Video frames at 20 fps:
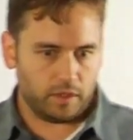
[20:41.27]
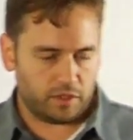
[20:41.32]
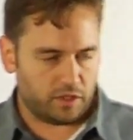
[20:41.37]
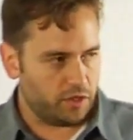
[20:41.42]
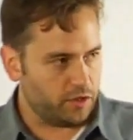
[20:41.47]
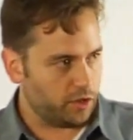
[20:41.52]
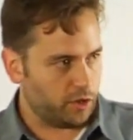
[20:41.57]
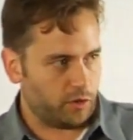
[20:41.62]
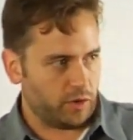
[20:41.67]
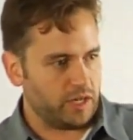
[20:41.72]

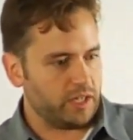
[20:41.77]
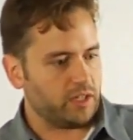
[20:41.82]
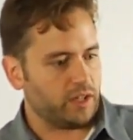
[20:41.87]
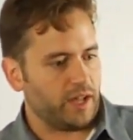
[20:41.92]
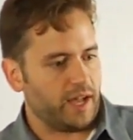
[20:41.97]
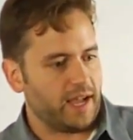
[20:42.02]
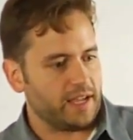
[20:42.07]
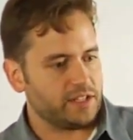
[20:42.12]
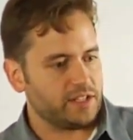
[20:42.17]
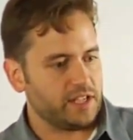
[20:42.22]
the grid
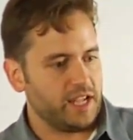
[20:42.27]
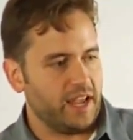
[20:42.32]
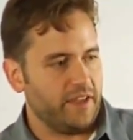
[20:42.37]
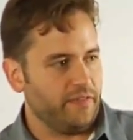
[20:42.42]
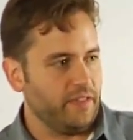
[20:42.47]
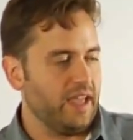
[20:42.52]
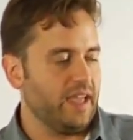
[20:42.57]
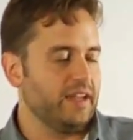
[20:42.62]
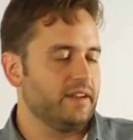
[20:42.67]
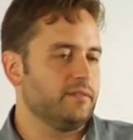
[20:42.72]
class,
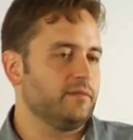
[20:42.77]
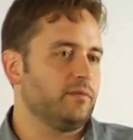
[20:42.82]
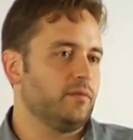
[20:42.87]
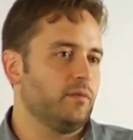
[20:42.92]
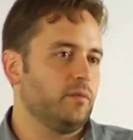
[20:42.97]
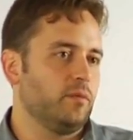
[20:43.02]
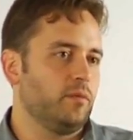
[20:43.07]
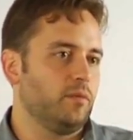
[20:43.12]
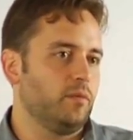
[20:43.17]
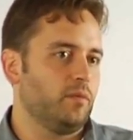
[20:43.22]
and then
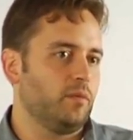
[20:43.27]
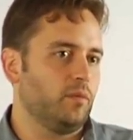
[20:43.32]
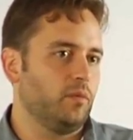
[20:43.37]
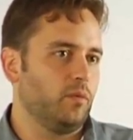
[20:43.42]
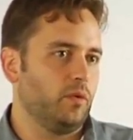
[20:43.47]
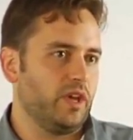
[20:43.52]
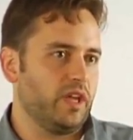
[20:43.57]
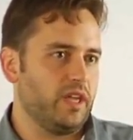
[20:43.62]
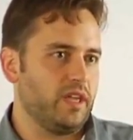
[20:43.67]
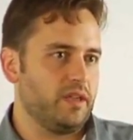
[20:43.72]

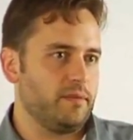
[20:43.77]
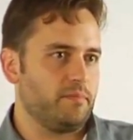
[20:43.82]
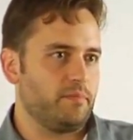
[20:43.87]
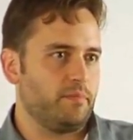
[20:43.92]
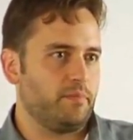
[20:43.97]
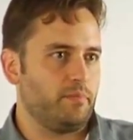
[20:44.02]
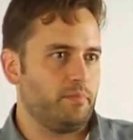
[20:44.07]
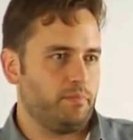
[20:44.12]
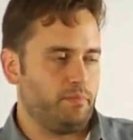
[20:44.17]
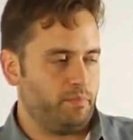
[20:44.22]
we
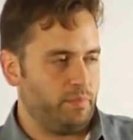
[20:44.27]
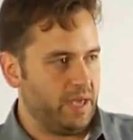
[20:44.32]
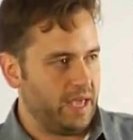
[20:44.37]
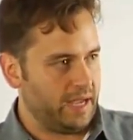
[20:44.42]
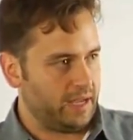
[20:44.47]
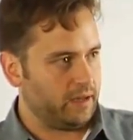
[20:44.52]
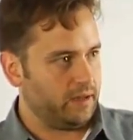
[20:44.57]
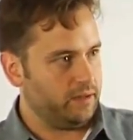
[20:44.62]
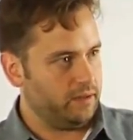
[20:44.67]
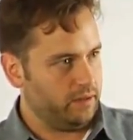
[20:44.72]

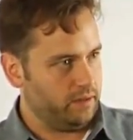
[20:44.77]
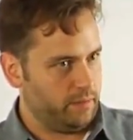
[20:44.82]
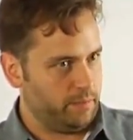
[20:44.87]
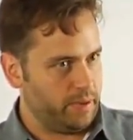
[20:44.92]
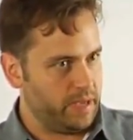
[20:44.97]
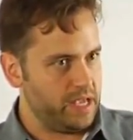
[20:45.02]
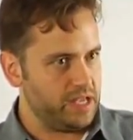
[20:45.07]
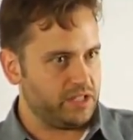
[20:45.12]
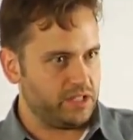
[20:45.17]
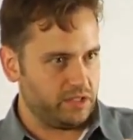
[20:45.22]
pick the
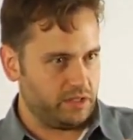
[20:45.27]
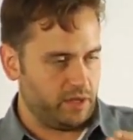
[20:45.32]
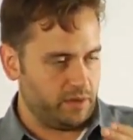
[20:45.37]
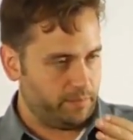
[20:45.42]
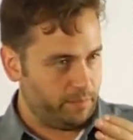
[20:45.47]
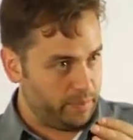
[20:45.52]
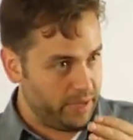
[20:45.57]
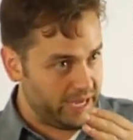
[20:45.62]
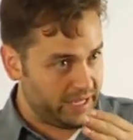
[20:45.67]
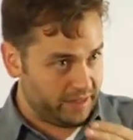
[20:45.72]

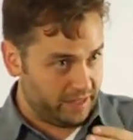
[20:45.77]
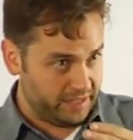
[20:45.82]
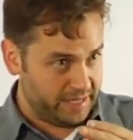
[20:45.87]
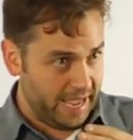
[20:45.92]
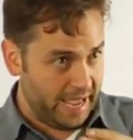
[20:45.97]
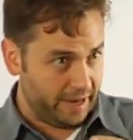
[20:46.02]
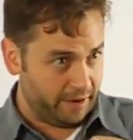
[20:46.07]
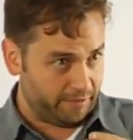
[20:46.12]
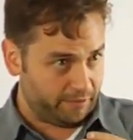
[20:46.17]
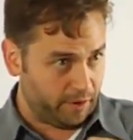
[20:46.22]
pick the
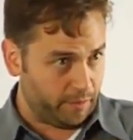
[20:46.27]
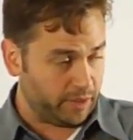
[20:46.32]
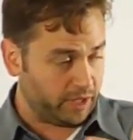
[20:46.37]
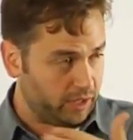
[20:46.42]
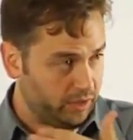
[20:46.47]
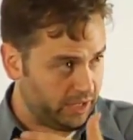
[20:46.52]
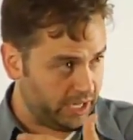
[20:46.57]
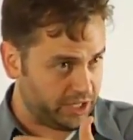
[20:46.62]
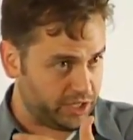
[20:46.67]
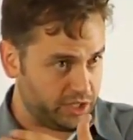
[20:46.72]
data from the
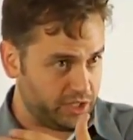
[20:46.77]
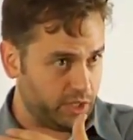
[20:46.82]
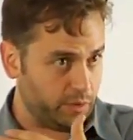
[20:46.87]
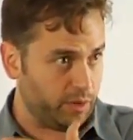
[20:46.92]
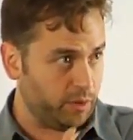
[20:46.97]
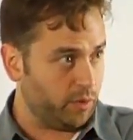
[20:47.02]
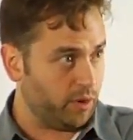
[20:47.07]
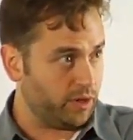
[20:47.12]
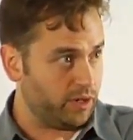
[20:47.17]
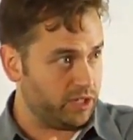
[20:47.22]
collection that
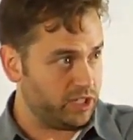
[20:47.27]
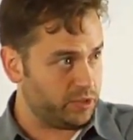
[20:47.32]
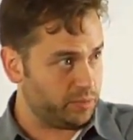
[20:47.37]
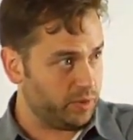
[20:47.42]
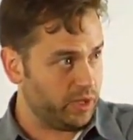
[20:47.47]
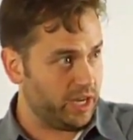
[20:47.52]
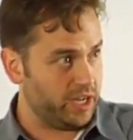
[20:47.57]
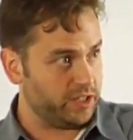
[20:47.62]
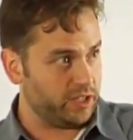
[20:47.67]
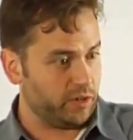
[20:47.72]
we want to
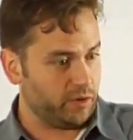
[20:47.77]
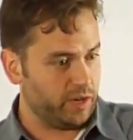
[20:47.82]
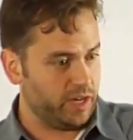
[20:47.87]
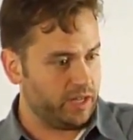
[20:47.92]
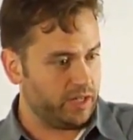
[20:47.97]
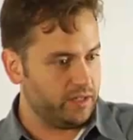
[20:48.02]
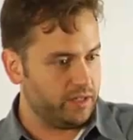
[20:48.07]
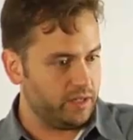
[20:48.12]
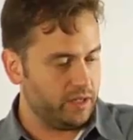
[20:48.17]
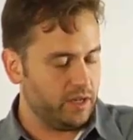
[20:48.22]
display in the
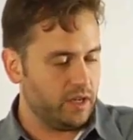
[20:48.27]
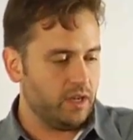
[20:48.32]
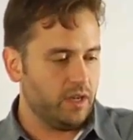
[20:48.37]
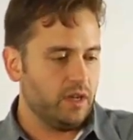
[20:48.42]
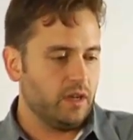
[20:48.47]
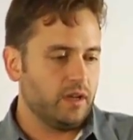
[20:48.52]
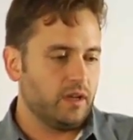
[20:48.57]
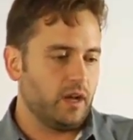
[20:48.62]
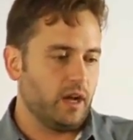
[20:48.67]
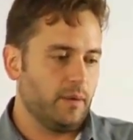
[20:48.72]
grid
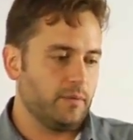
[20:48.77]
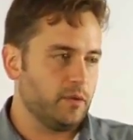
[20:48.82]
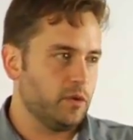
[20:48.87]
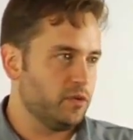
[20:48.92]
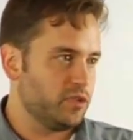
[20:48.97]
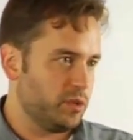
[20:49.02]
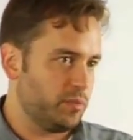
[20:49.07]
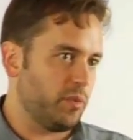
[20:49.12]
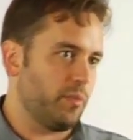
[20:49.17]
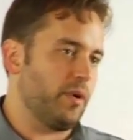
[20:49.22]

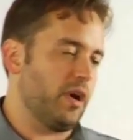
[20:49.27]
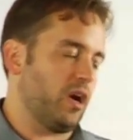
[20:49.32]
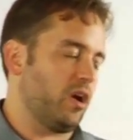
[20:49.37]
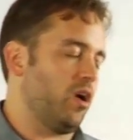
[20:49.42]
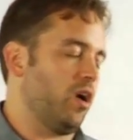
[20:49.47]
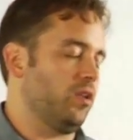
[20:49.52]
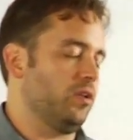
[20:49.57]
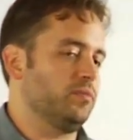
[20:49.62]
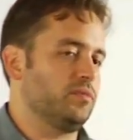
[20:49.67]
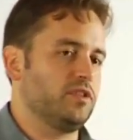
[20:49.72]
using prepare
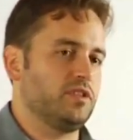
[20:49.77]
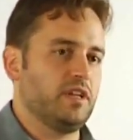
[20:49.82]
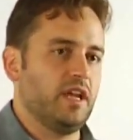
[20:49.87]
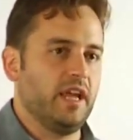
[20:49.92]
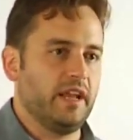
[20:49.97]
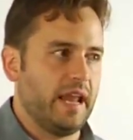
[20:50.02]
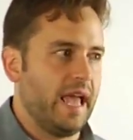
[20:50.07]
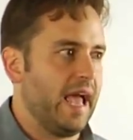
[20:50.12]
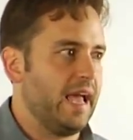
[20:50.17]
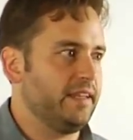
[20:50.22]
columns
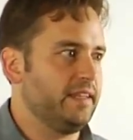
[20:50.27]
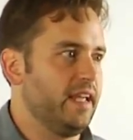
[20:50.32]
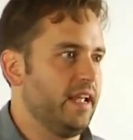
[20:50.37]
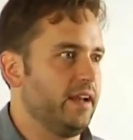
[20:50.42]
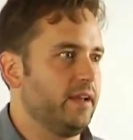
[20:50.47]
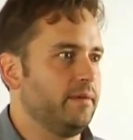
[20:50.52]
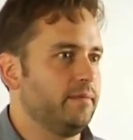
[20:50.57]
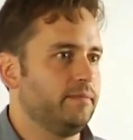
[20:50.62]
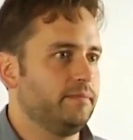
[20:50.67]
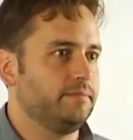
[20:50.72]
and add
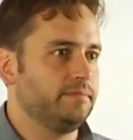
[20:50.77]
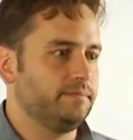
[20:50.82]
data.